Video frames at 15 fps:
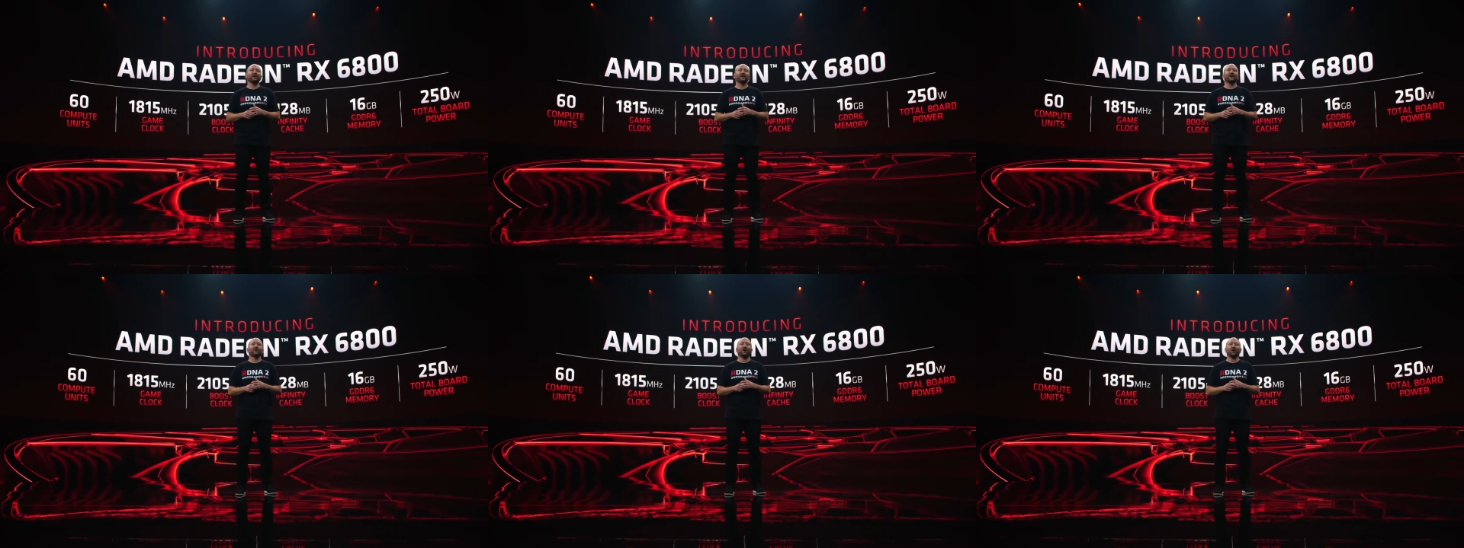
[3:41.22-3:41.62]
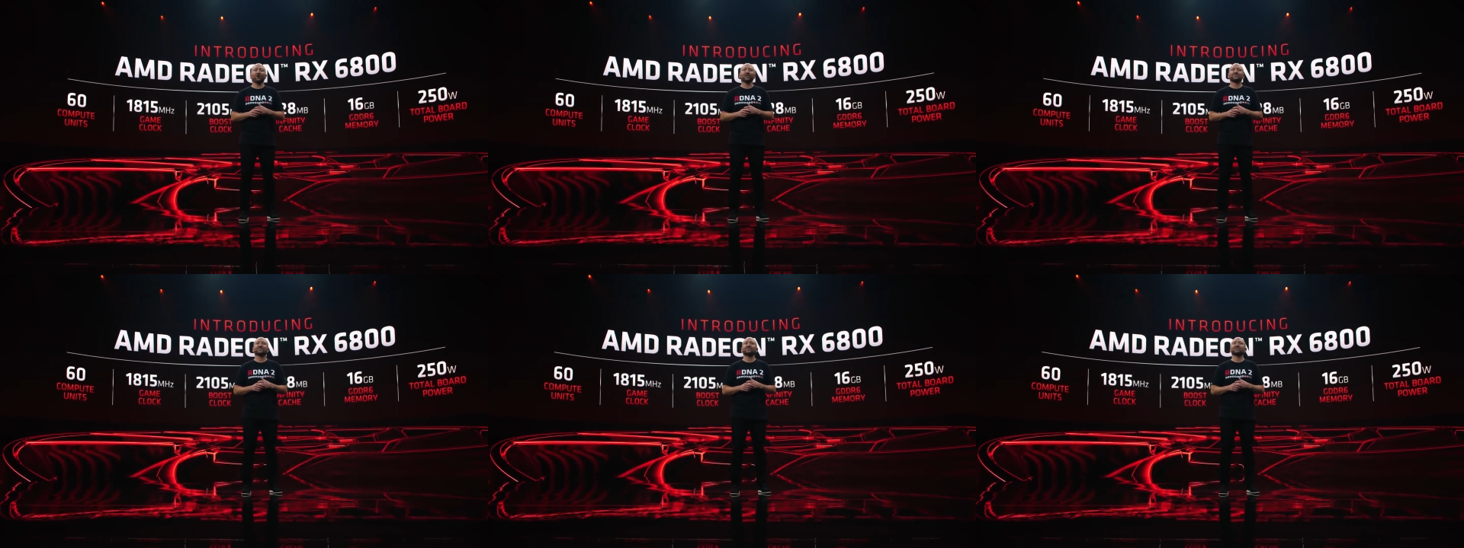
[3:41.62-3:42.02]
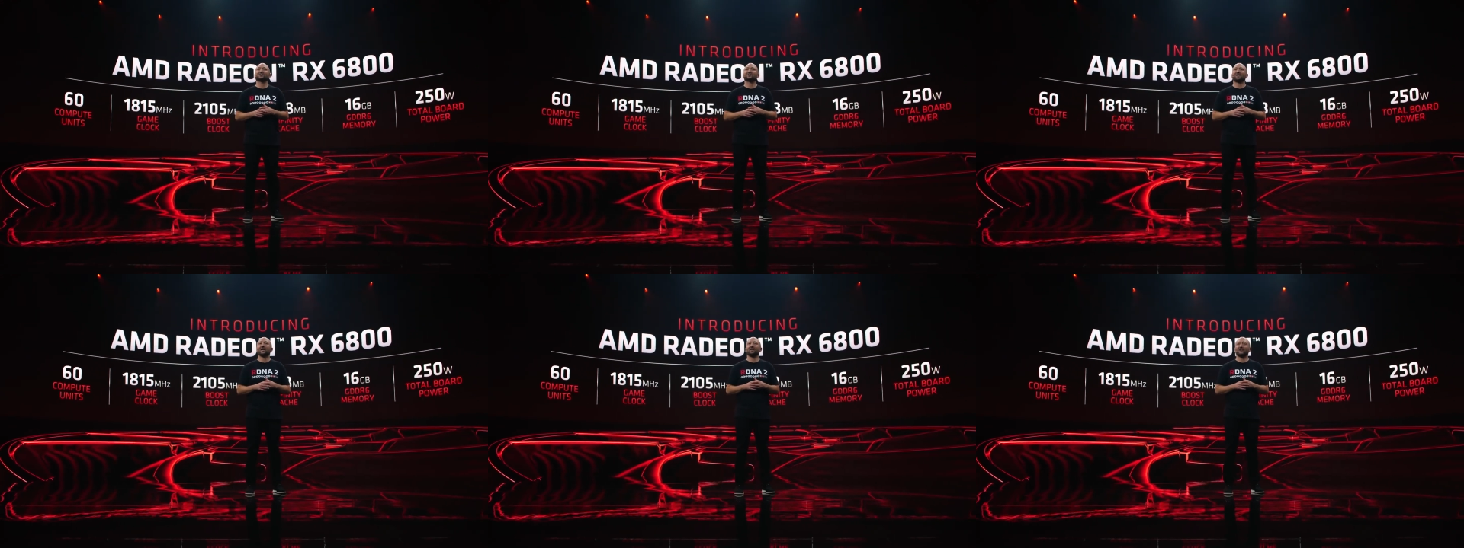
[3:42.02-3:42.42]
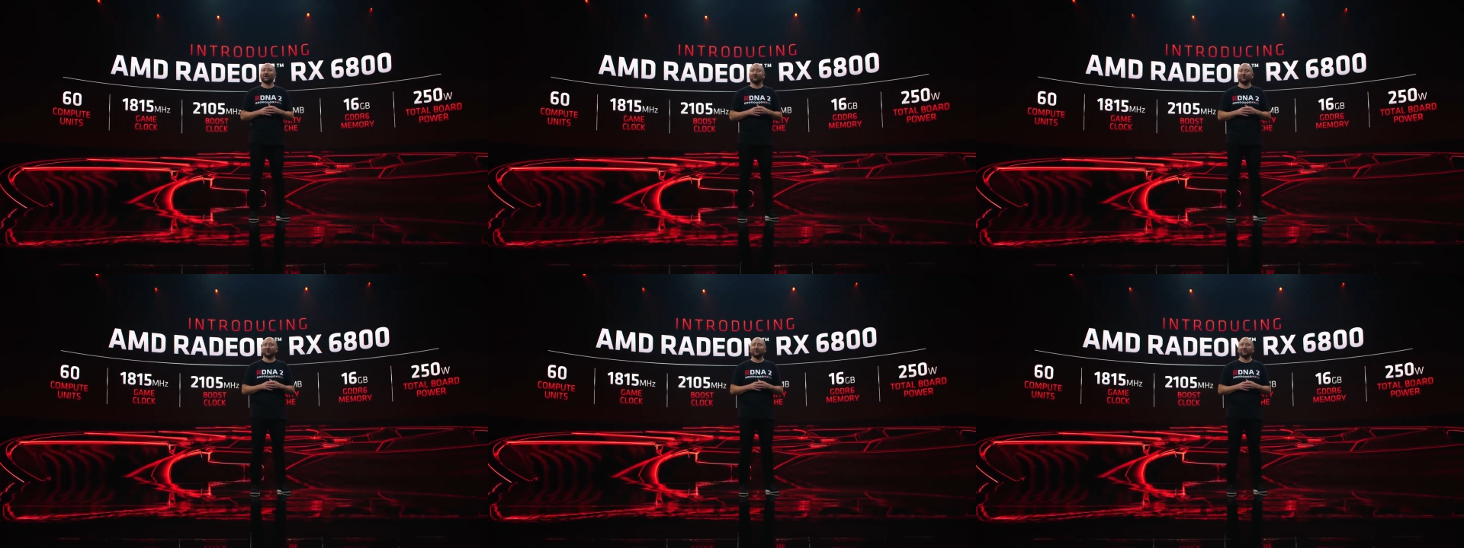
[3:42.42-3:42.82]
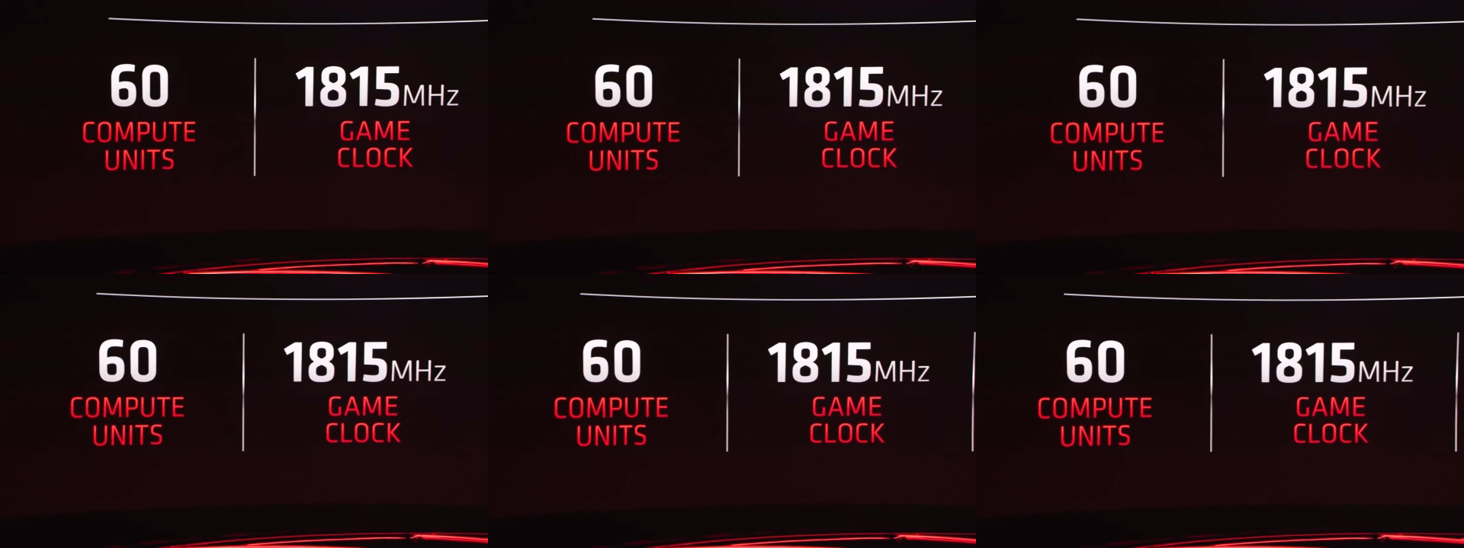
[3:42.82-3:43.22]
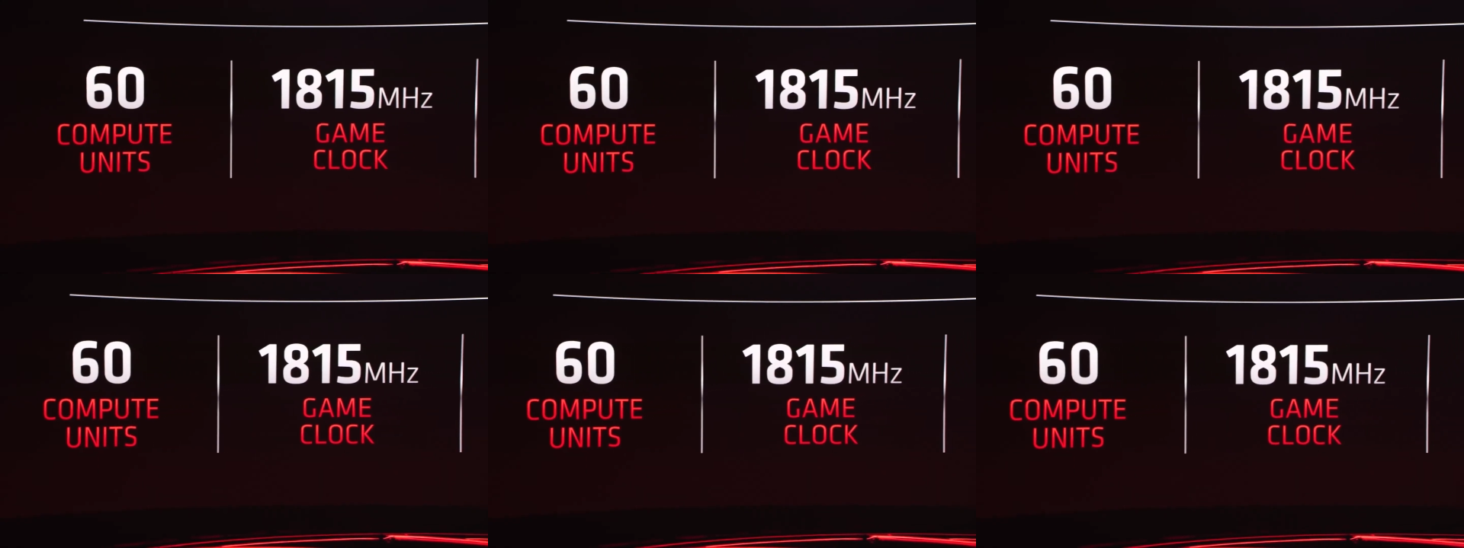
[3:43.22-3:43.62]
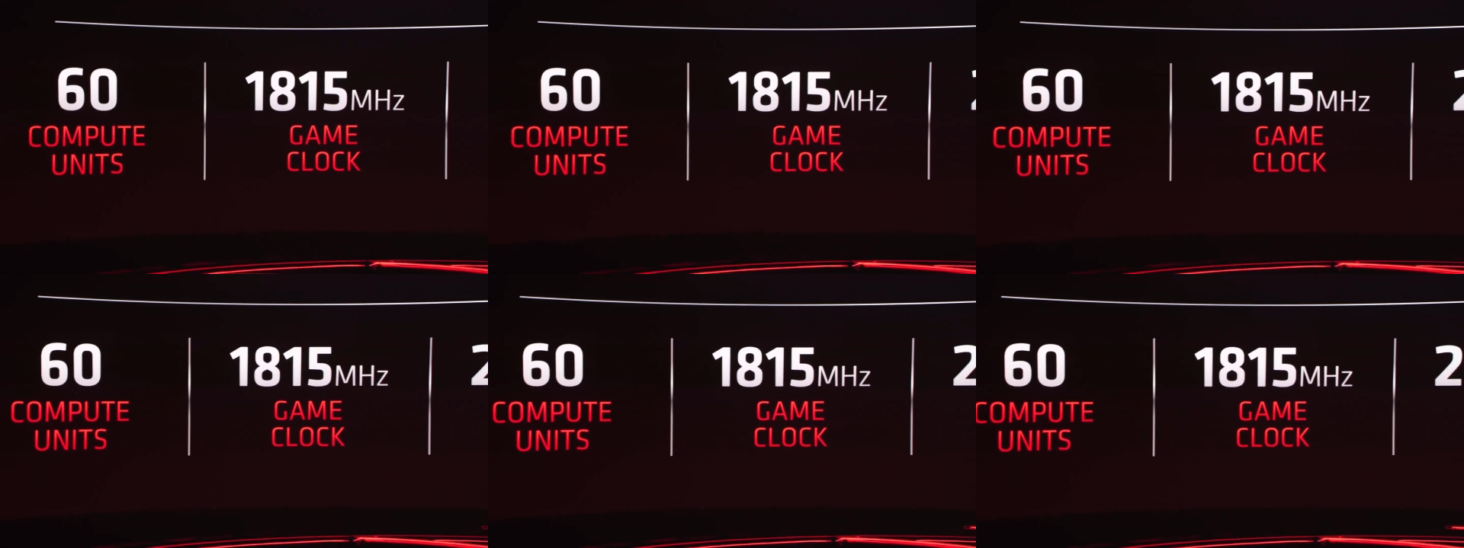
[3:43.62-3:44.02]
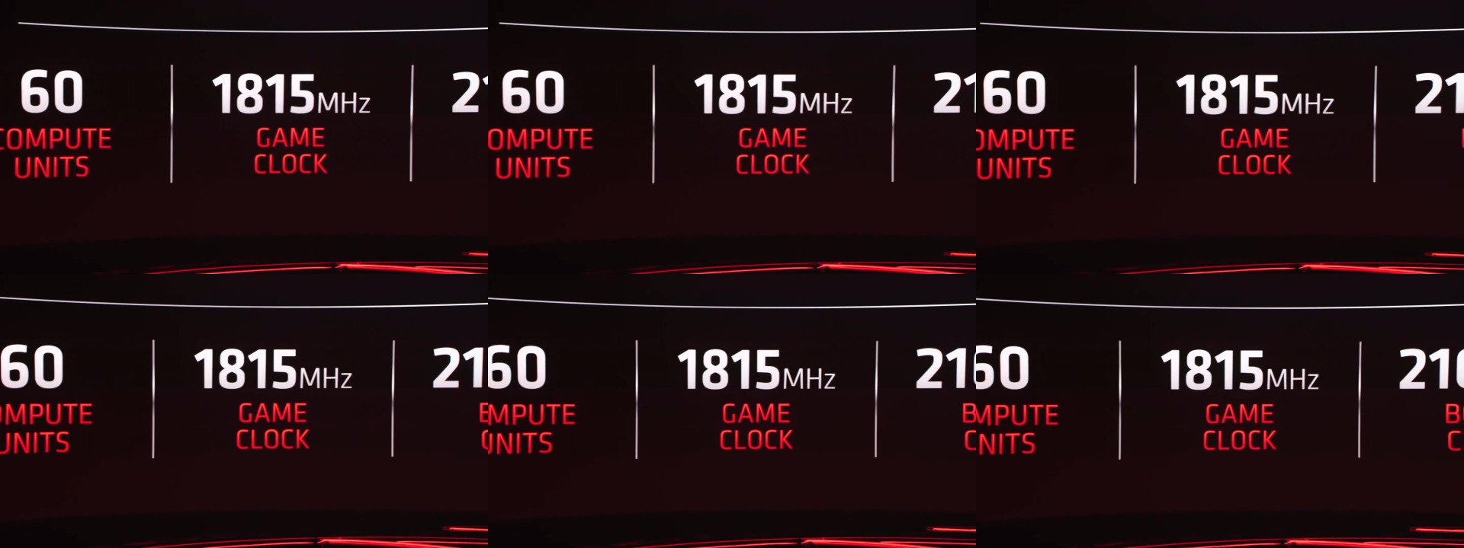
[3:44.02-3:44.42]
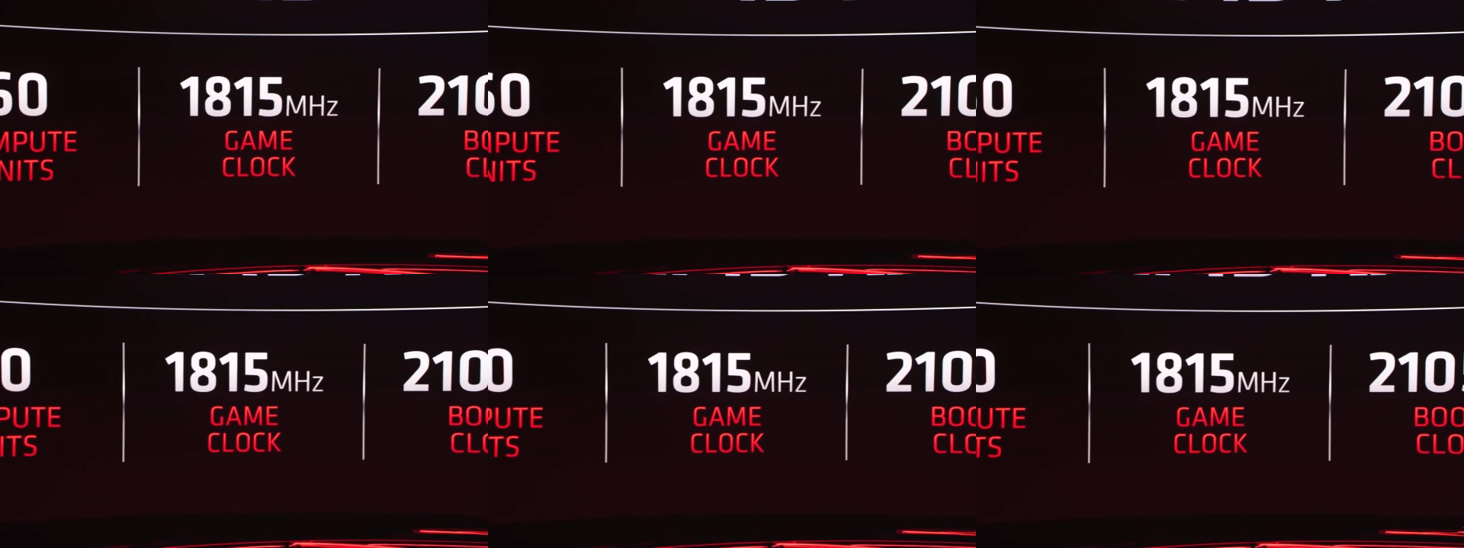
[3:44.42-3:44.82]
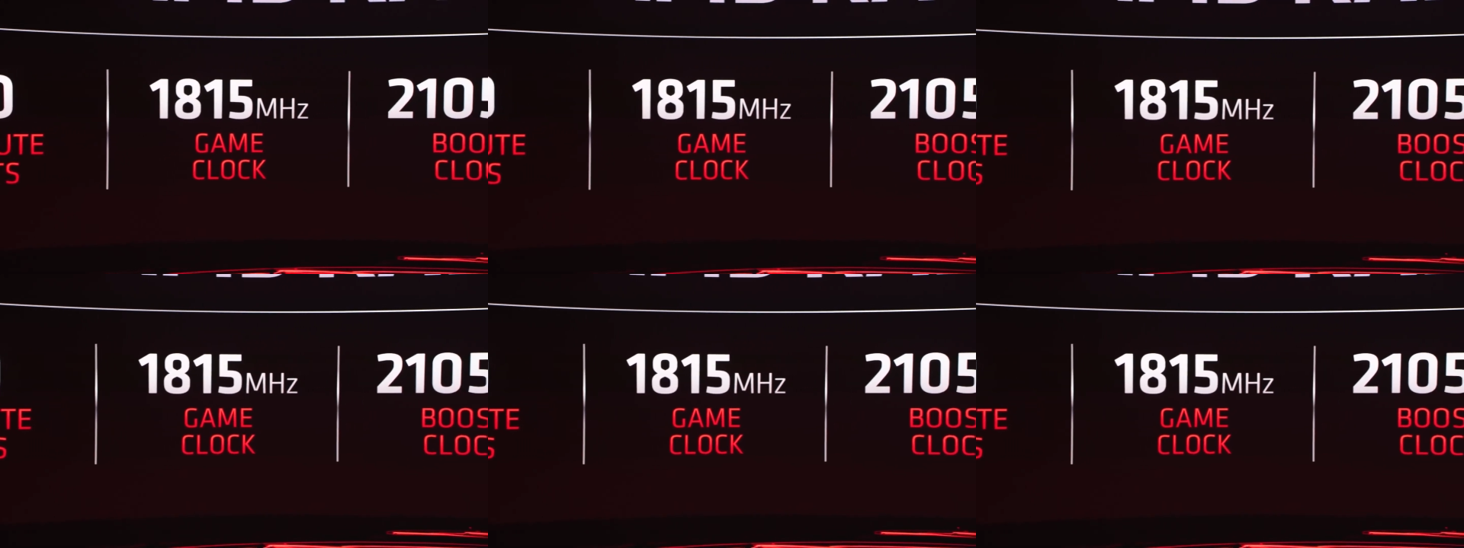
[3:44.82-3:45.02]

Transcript: No face is visible, so there are no lips to read.